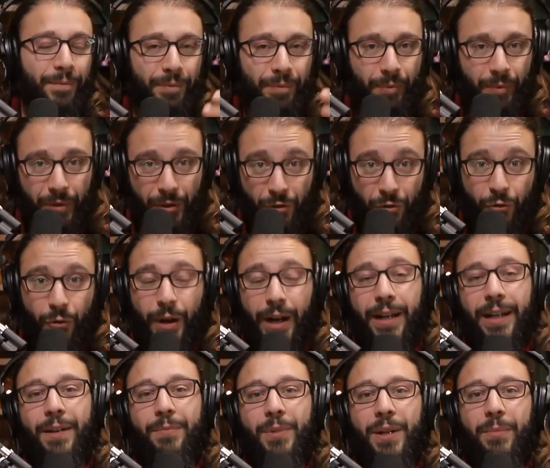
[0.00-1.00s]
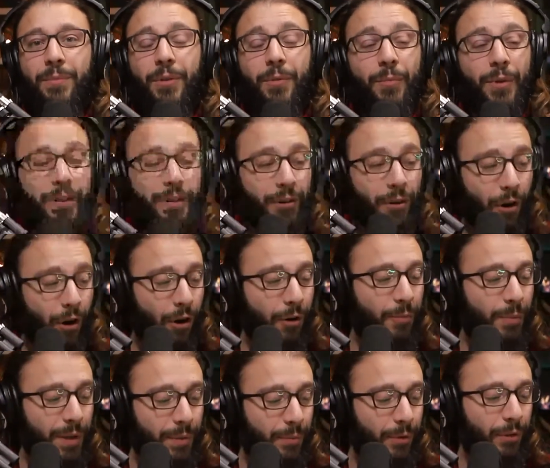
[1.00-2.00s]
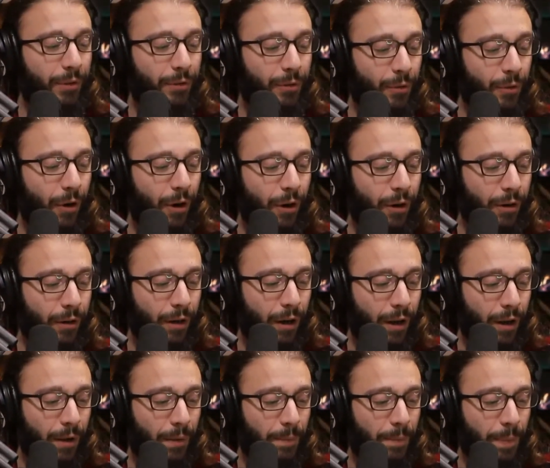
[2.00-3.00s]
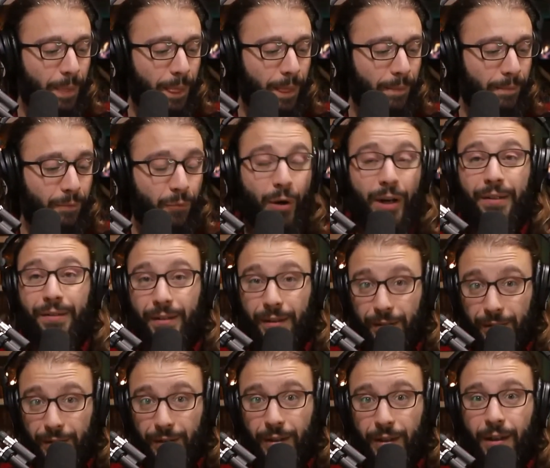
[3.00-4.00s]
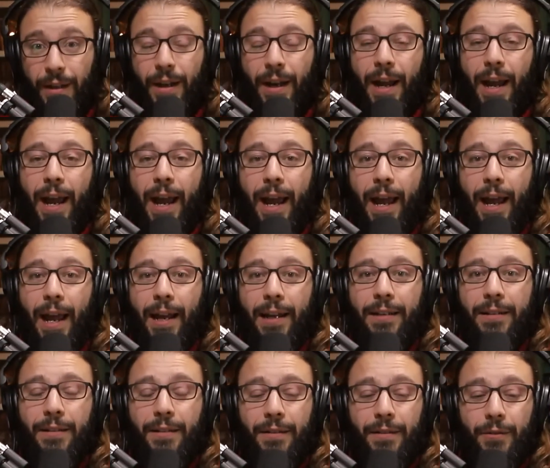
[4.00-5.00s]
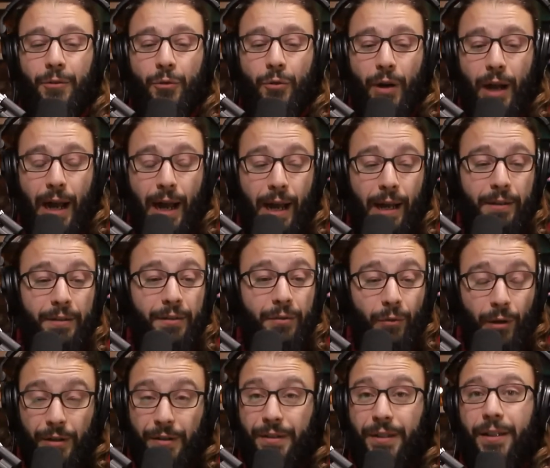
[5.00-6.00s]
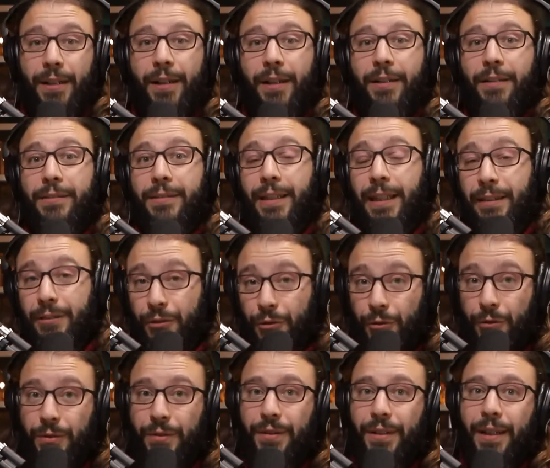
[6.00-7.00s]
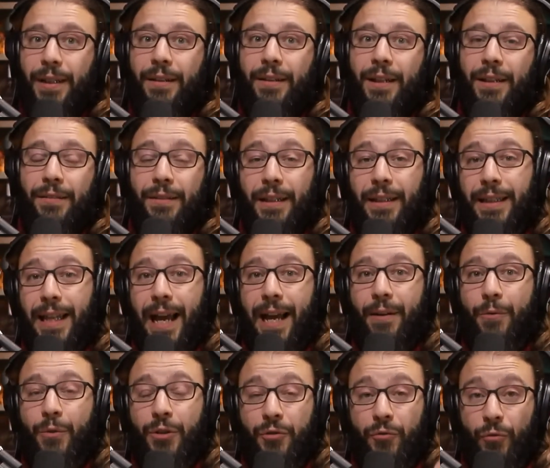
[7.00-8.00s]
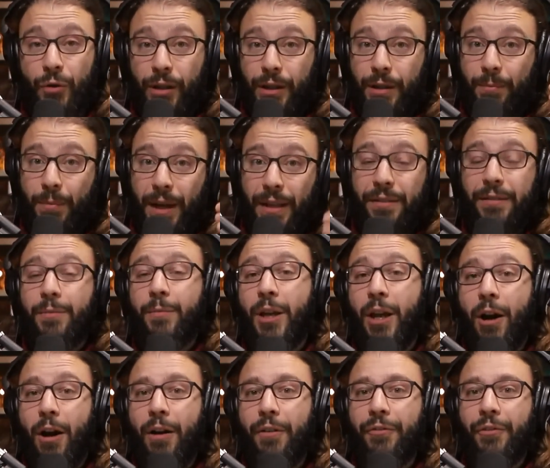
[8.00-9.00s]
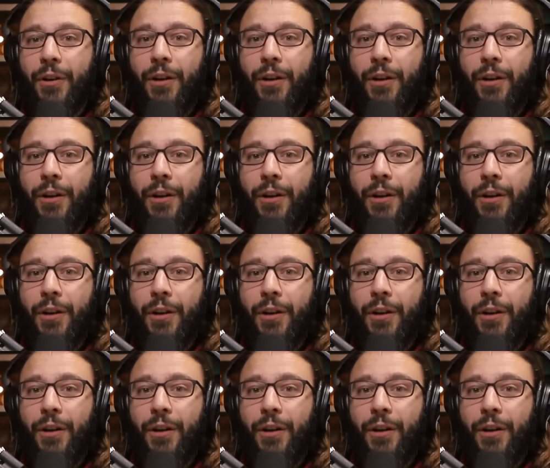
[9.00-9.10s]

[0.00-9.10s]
Ukrainian people, but there are people who are um, racist and who had swastika tattoos and things like that, which really pissed me off